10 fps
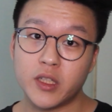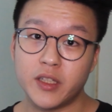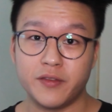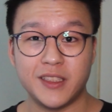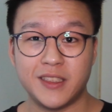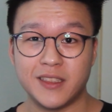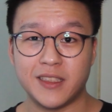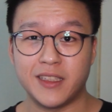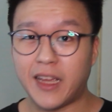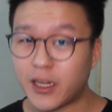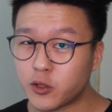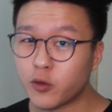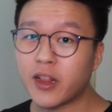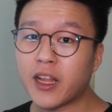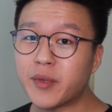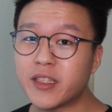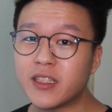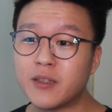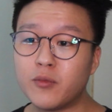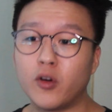if this is an actual climbing
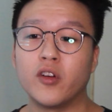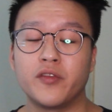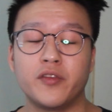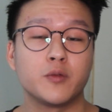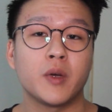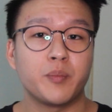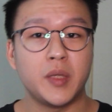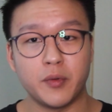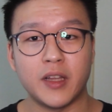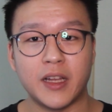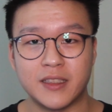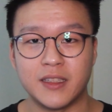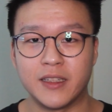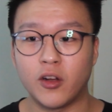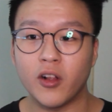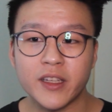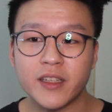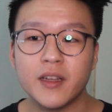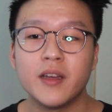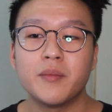term or if it's what people actually call
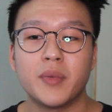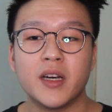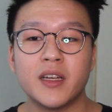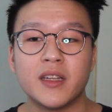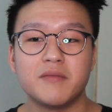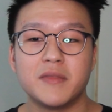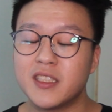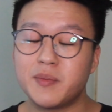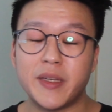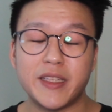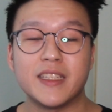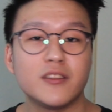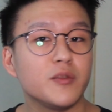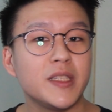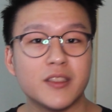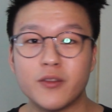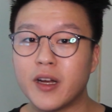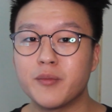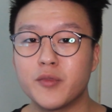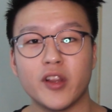it, but it just made sense to me, so
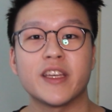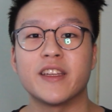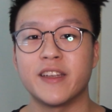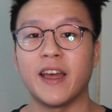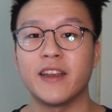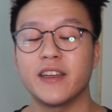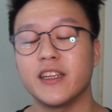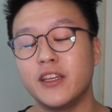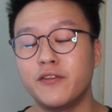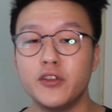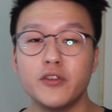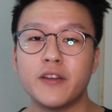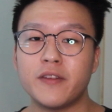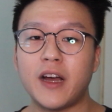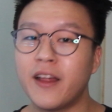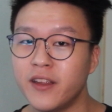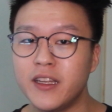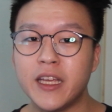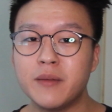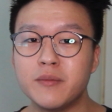I'm calling it that. If you have other
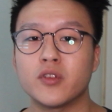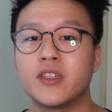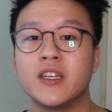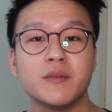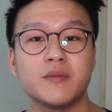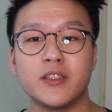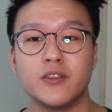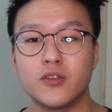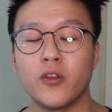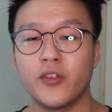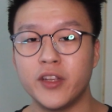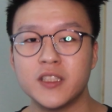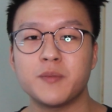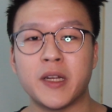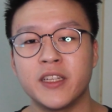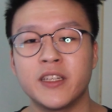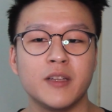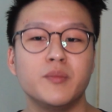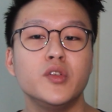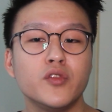names or terms that you call this
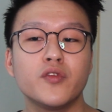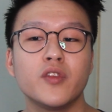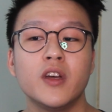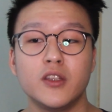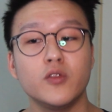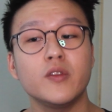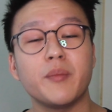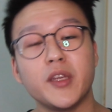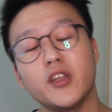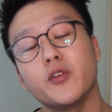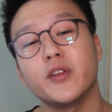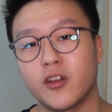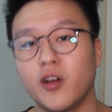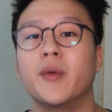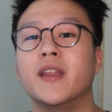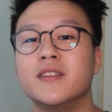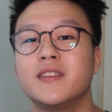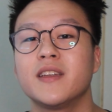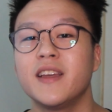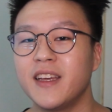particular move, do let me know in the
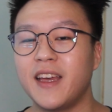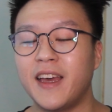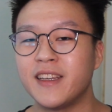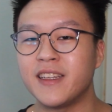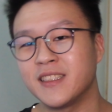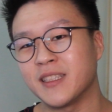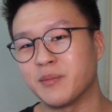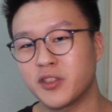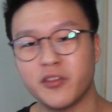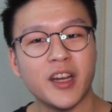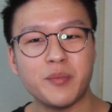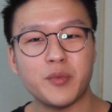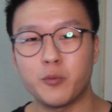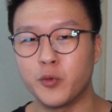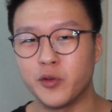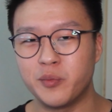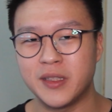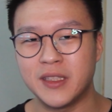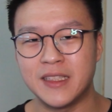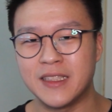comments. And a subscribe would
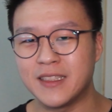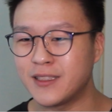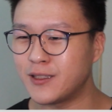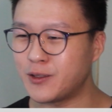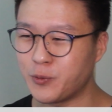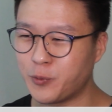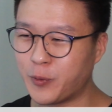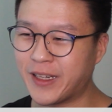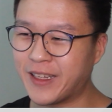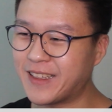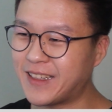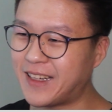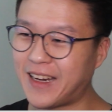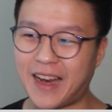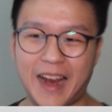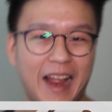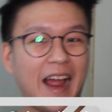be swinging.